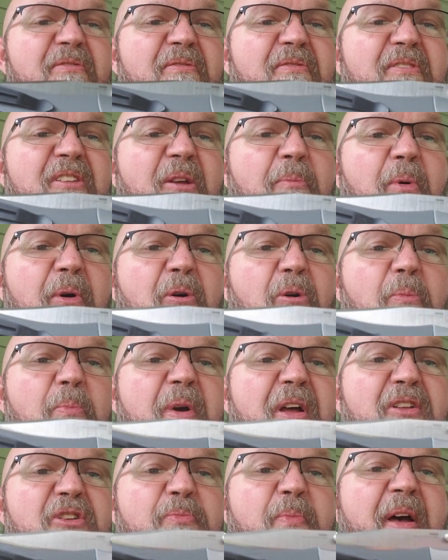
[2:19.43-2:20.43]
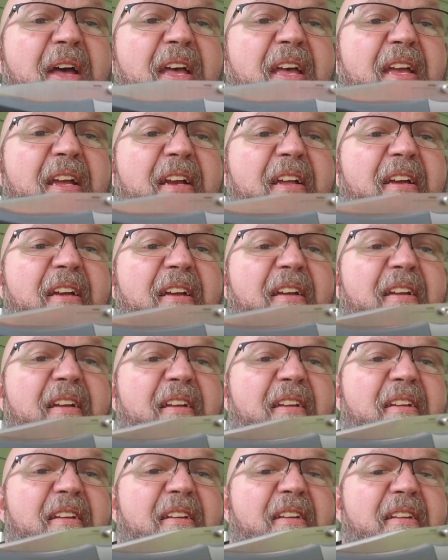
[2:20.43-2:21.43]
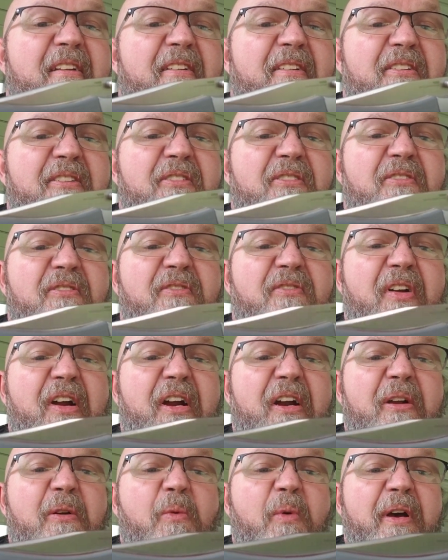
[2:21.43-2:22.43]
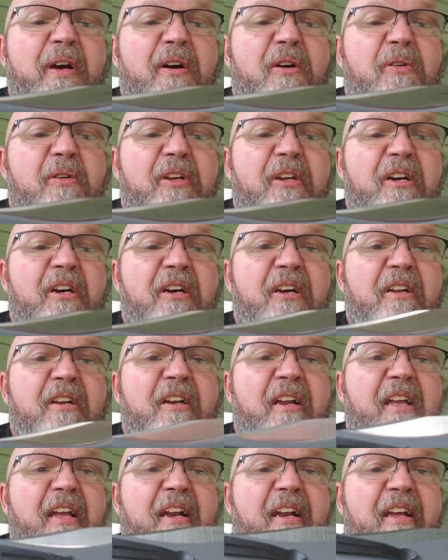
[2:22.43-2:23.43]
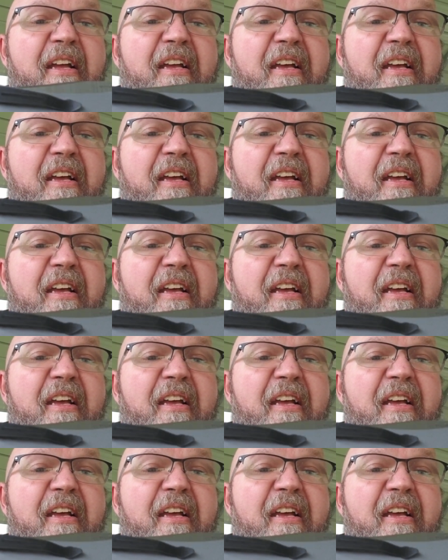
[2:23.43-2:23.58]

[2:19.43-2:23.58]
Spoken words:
typical Benchmade, very well done and